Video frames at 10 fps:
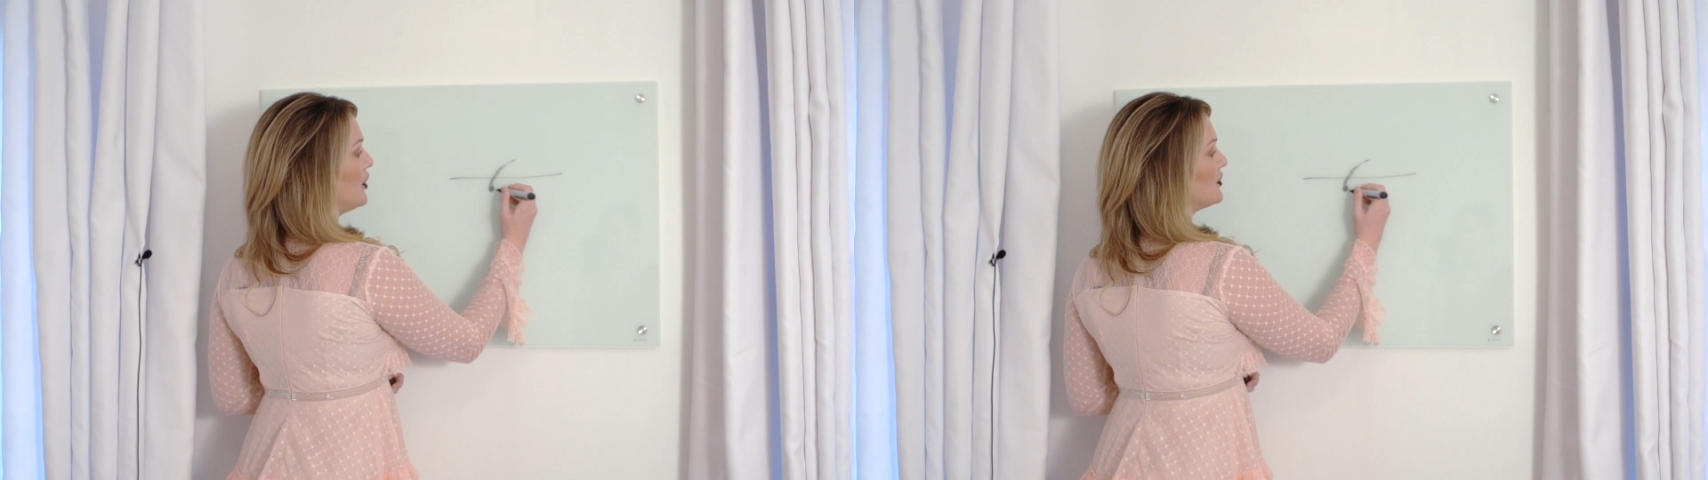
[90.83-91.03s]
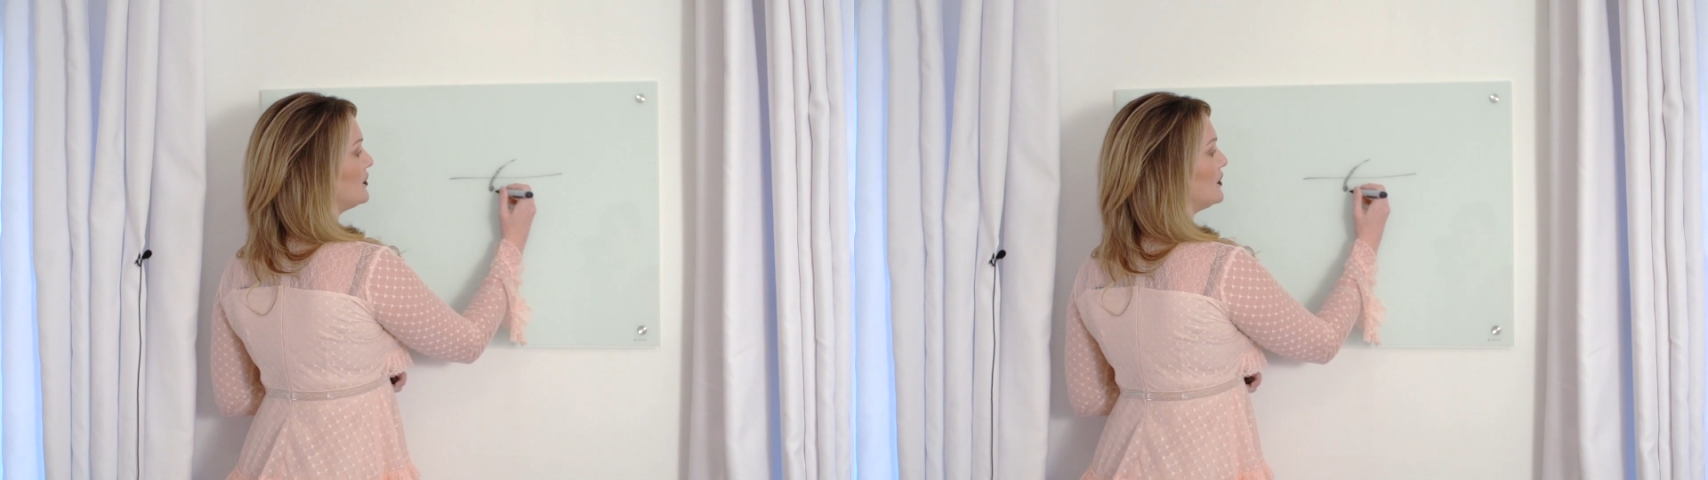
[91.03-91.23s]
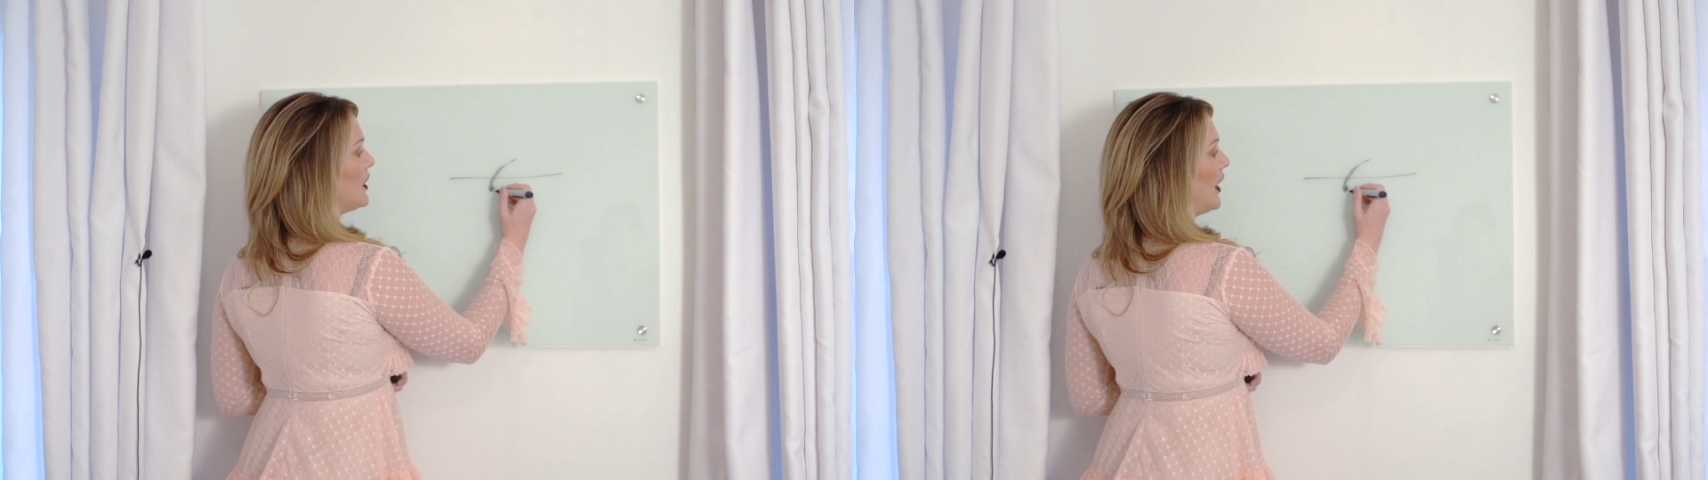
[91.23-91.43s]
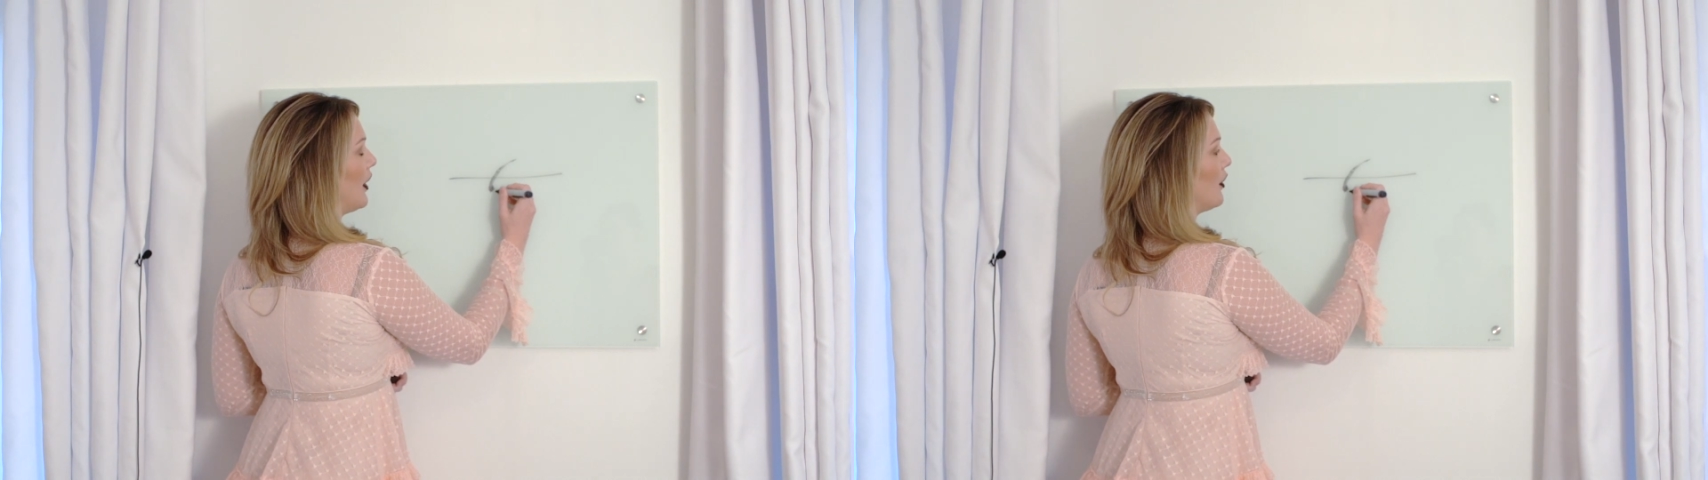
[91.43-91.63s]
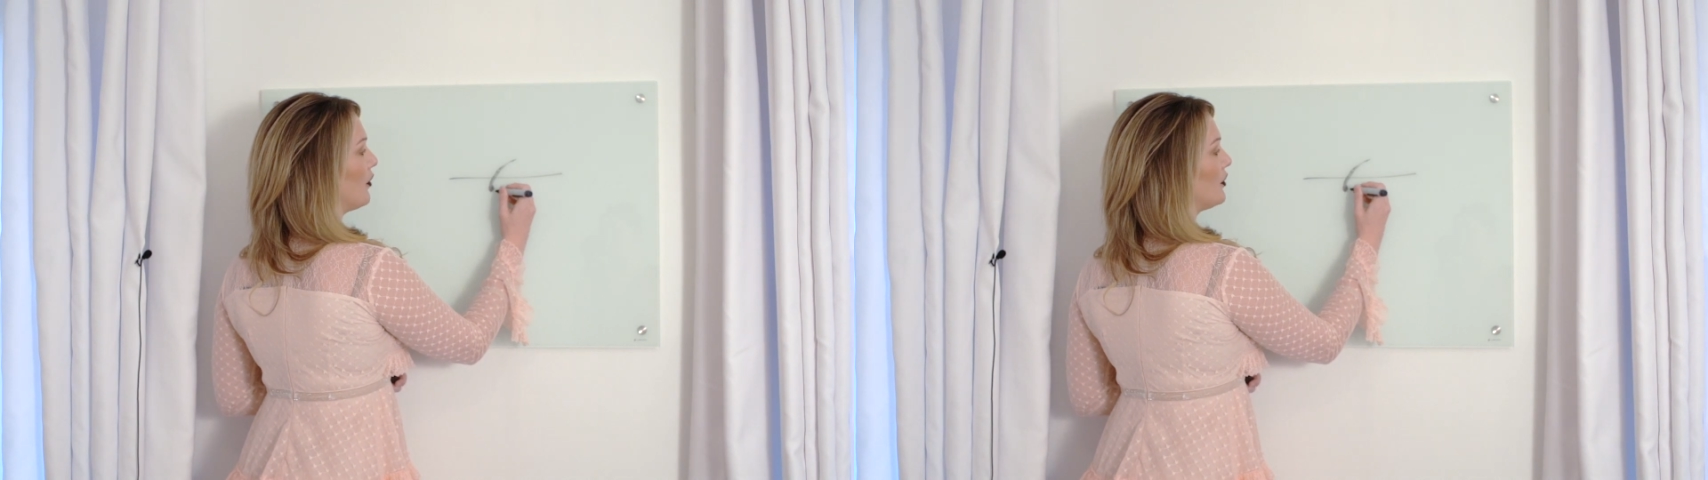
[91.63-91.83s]

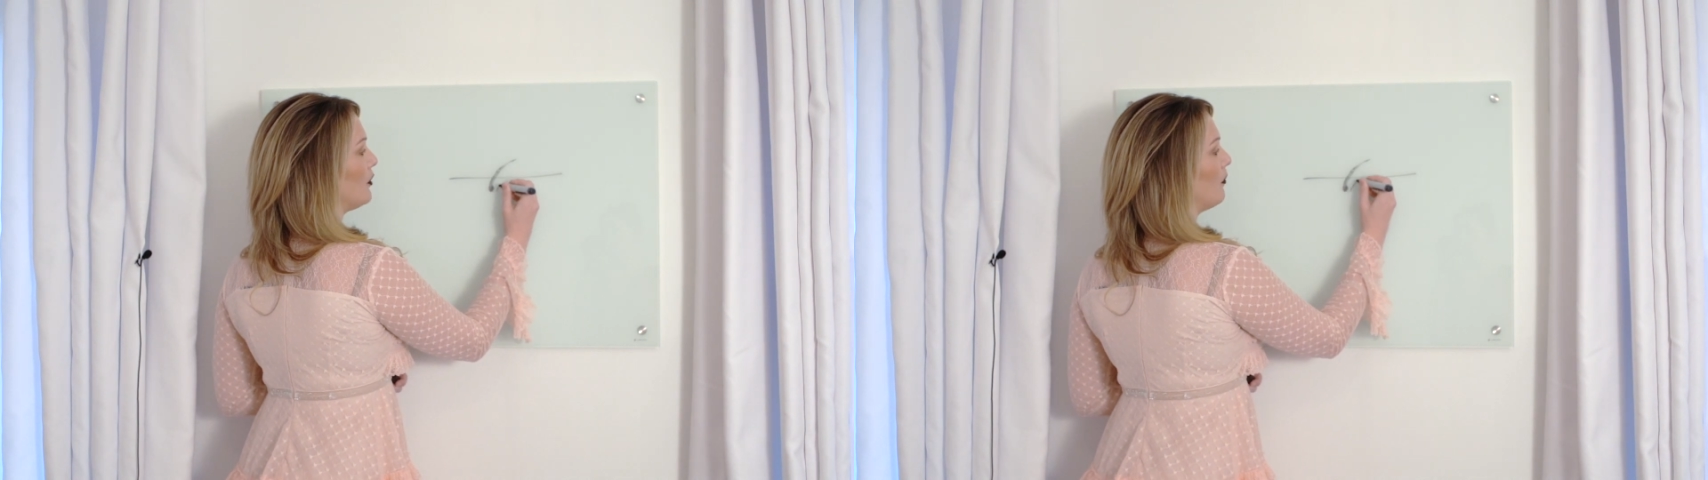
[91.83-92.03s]
So you